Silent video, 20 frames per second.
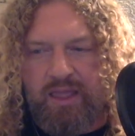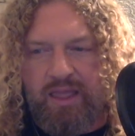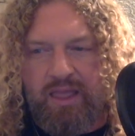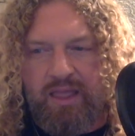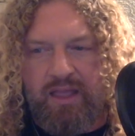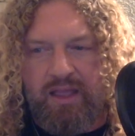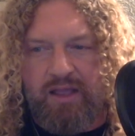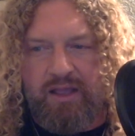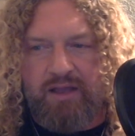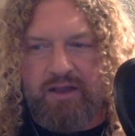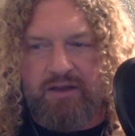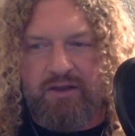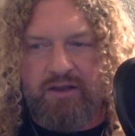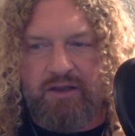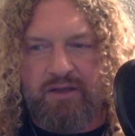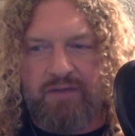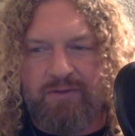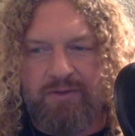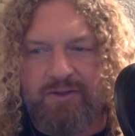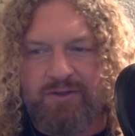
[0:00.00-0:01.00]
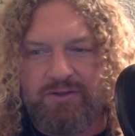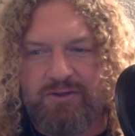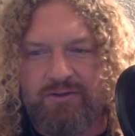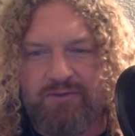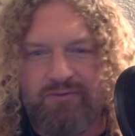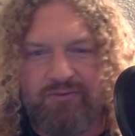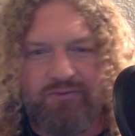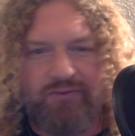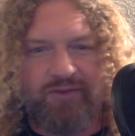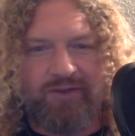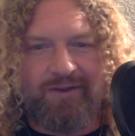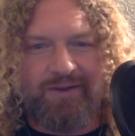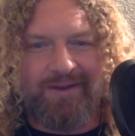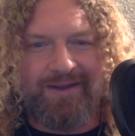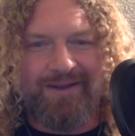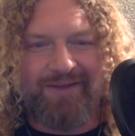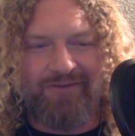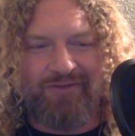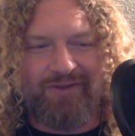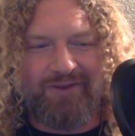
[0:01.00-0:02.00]
And I'm also fig
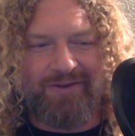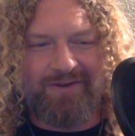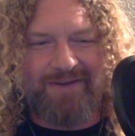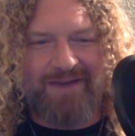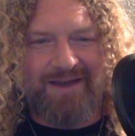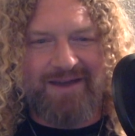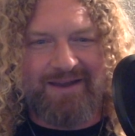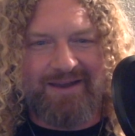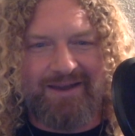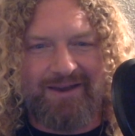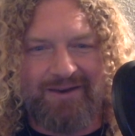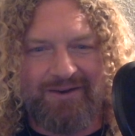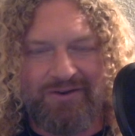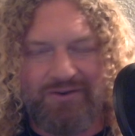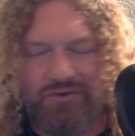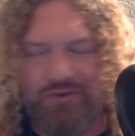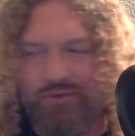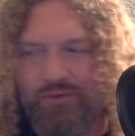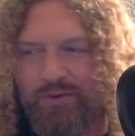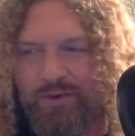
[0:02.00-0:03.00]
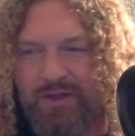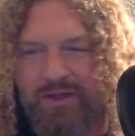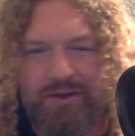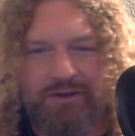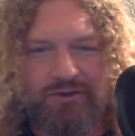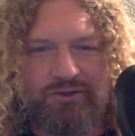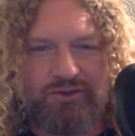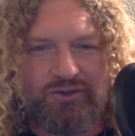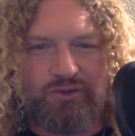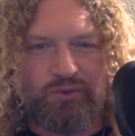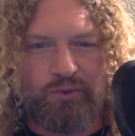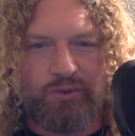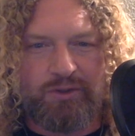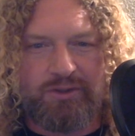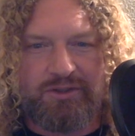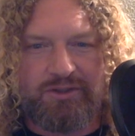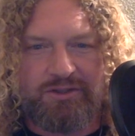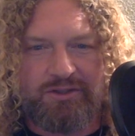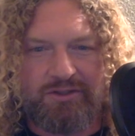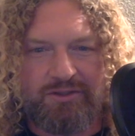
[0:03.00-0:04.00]
figured out how to do
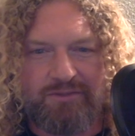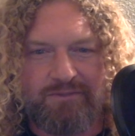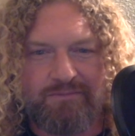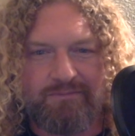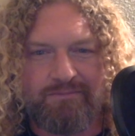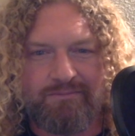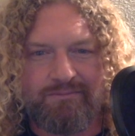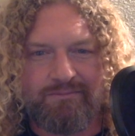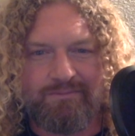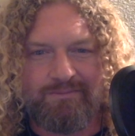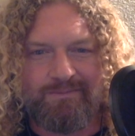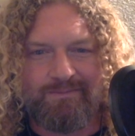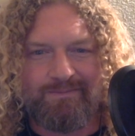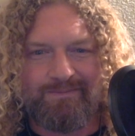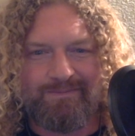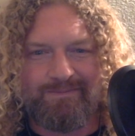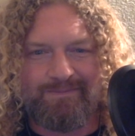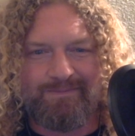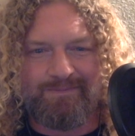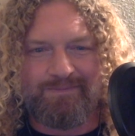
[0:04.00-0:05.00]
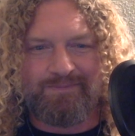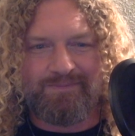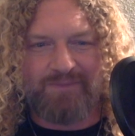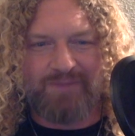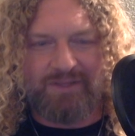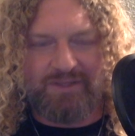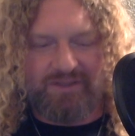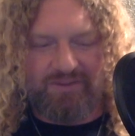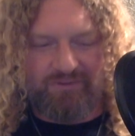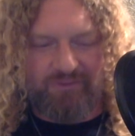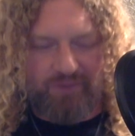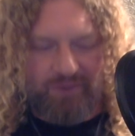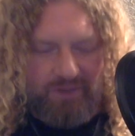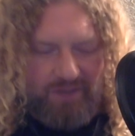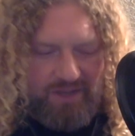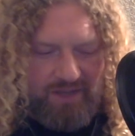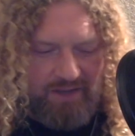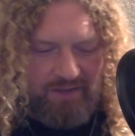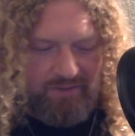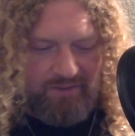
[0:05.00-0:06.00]
shorts, because I figured,
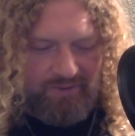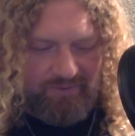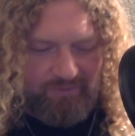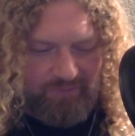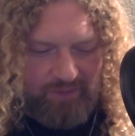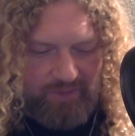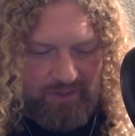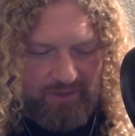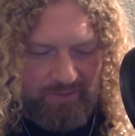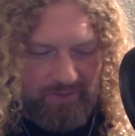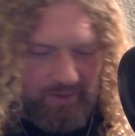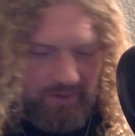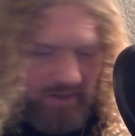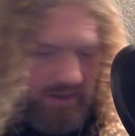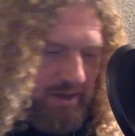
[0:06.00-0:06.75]
hey, you know, if we got to...